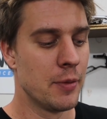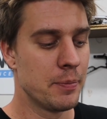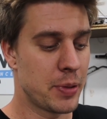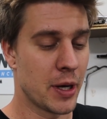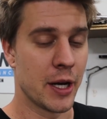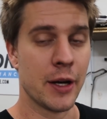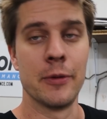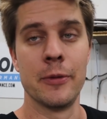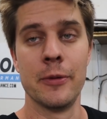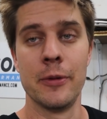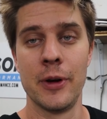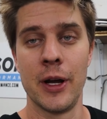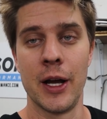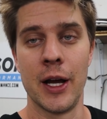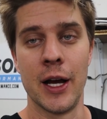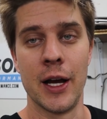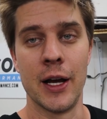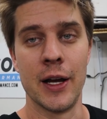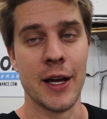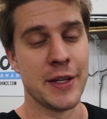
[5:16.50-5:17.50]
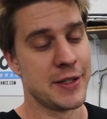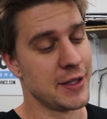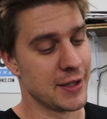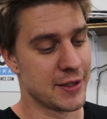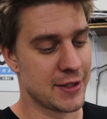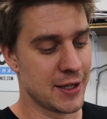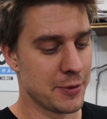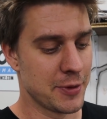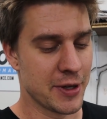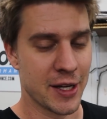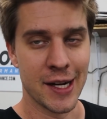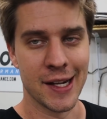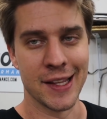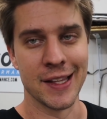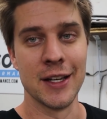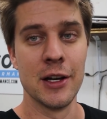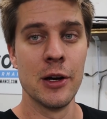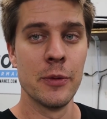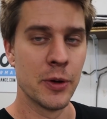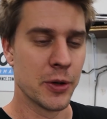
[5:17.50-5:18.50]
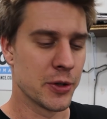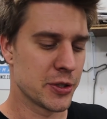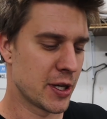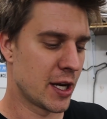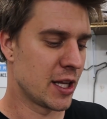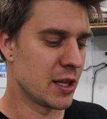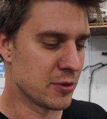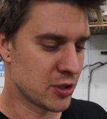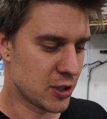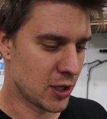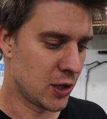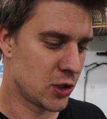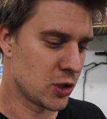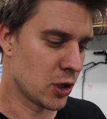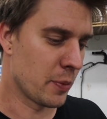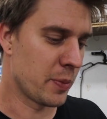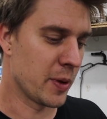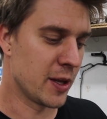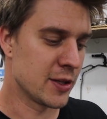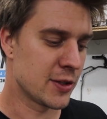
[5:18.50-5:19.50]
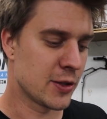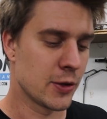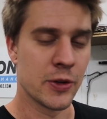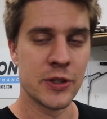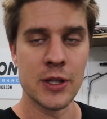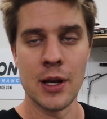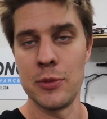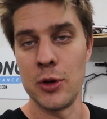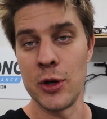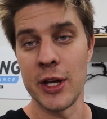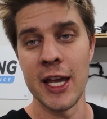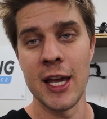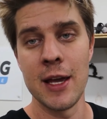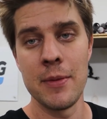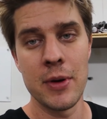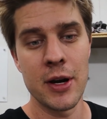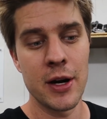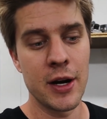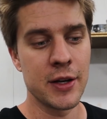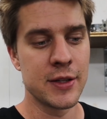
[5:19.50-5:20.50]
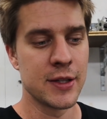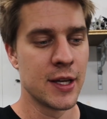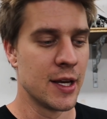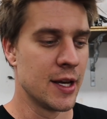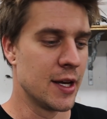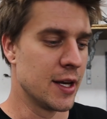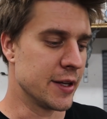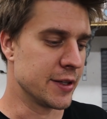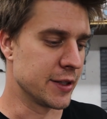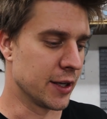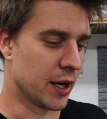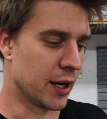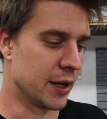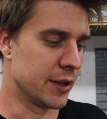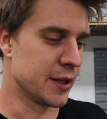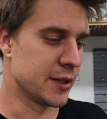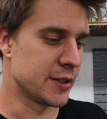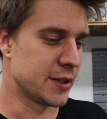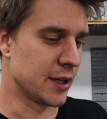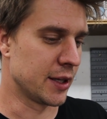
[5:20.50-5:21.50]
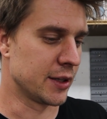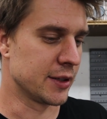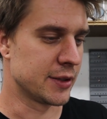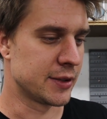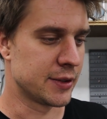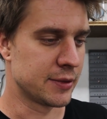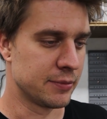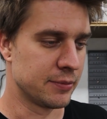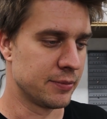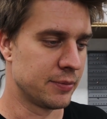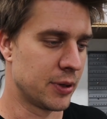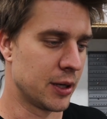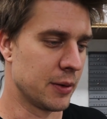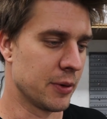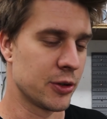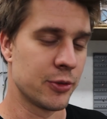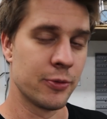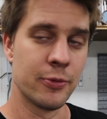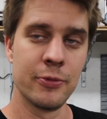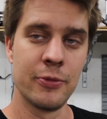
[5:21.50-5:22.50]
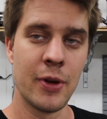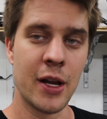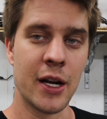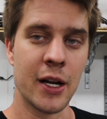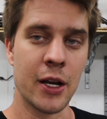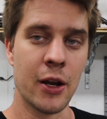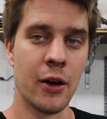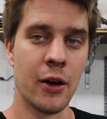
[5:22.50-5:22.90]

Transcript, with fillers: but Uh, as you can see, we're getting there. We also had the machine shop install some new cam bearings, so this thing's pretty much ready to